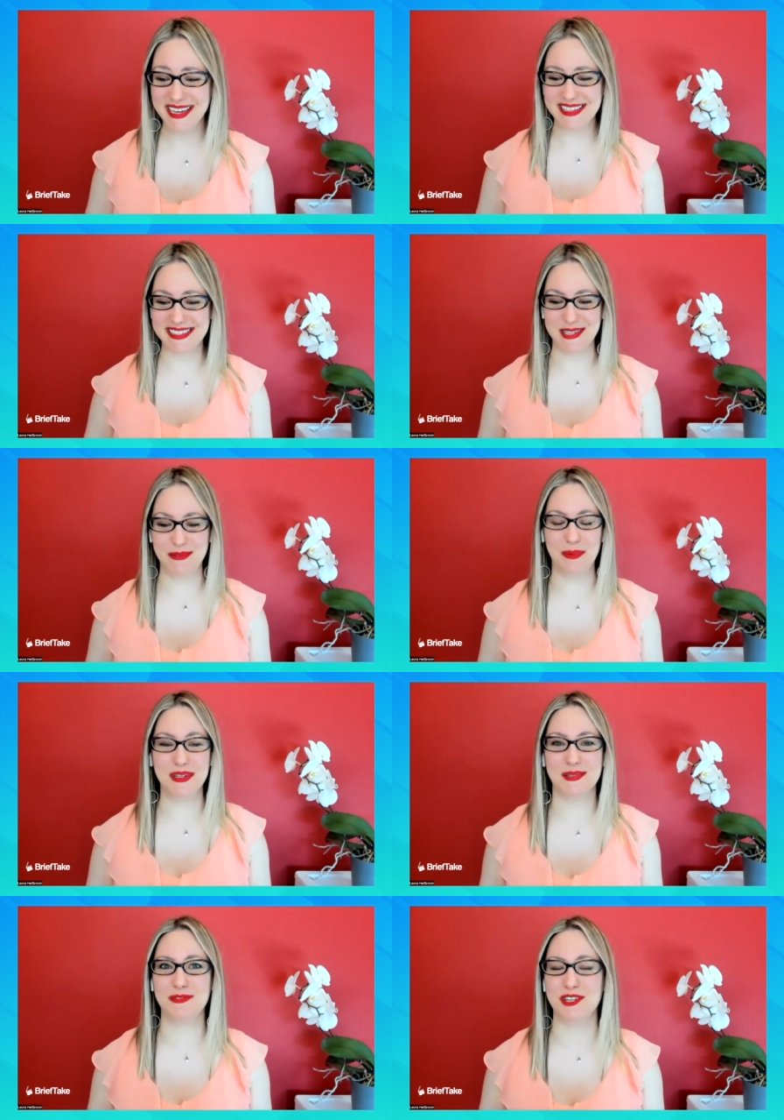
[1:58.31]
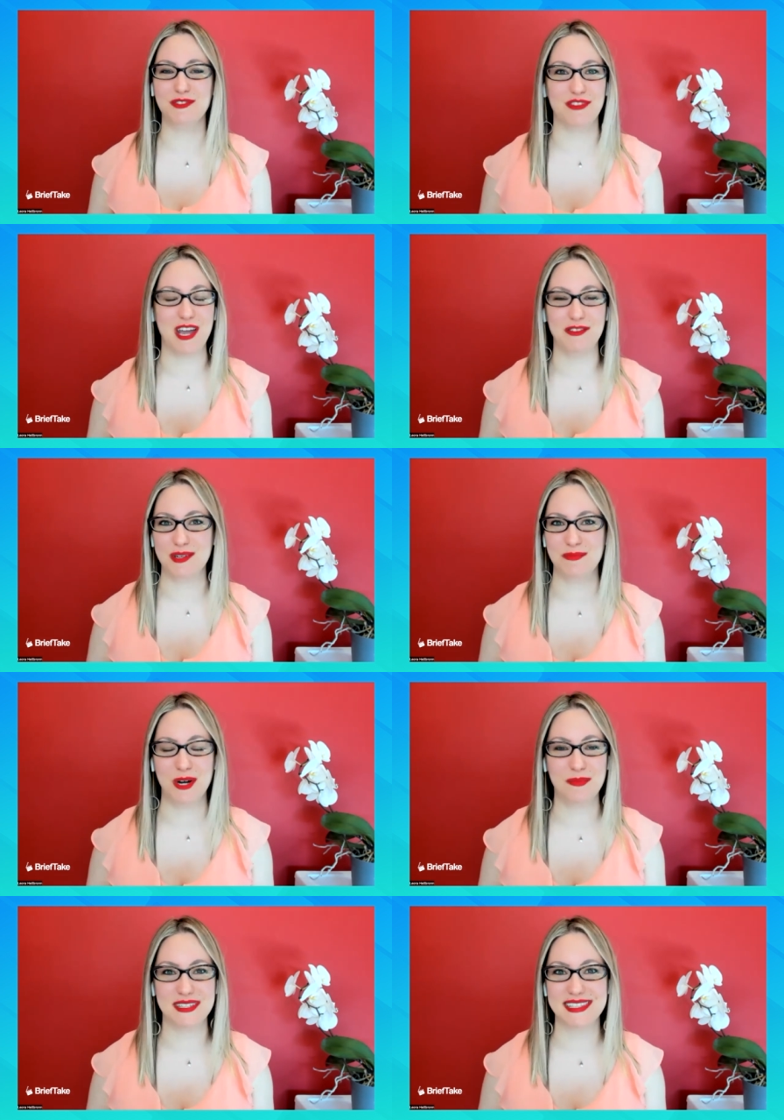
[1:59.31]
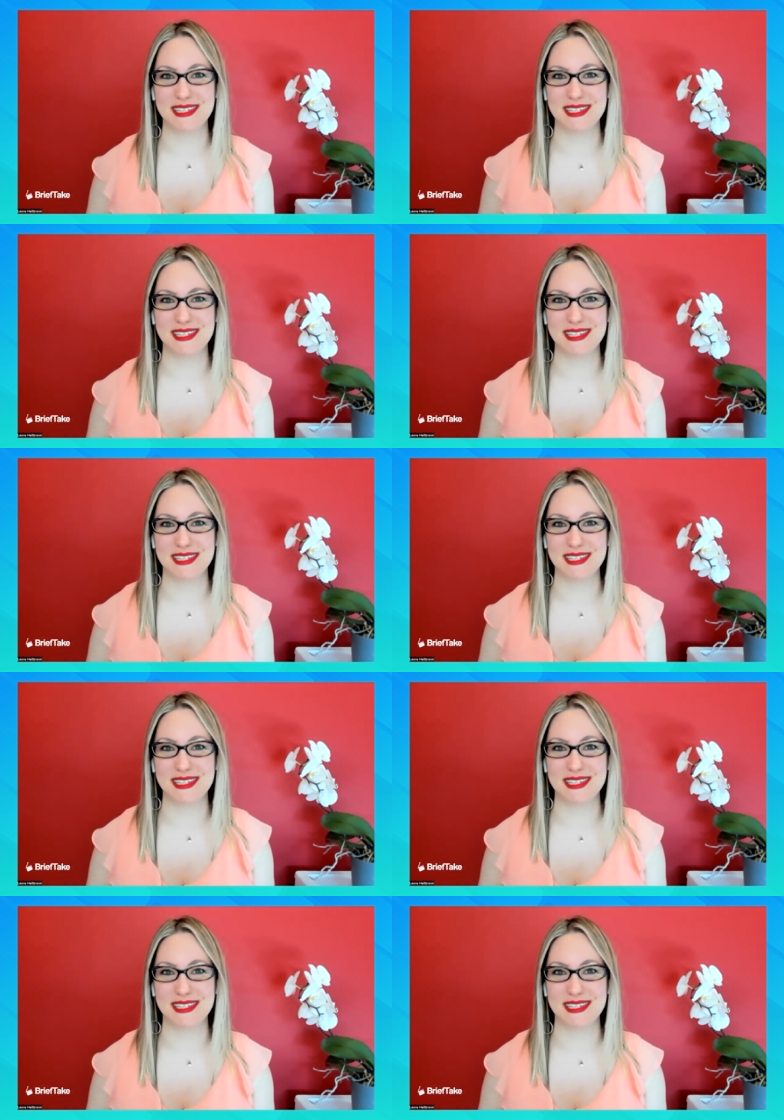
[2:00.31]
So, what were some of your favorite moments